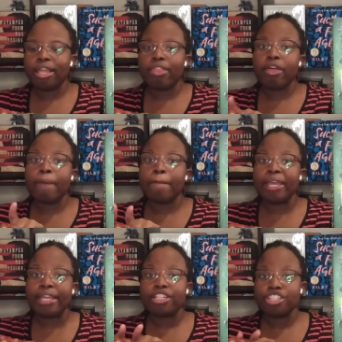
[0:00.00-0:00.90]
the
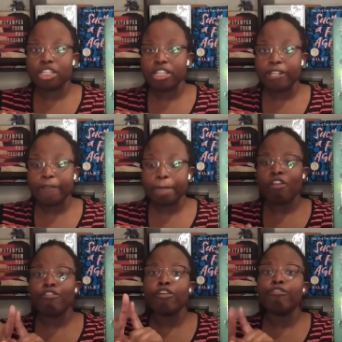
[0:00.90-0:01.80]
mansion
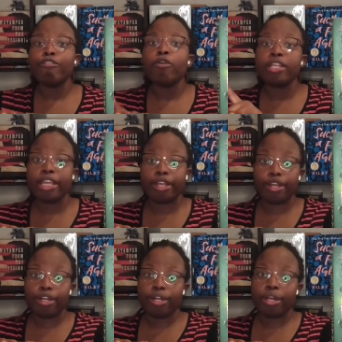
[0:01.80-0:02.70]
for a full
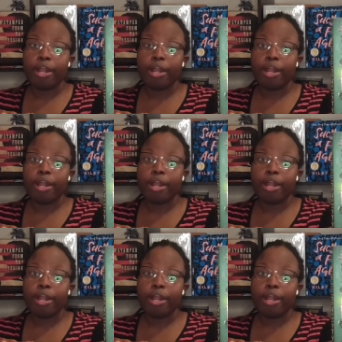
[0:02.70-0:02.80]
year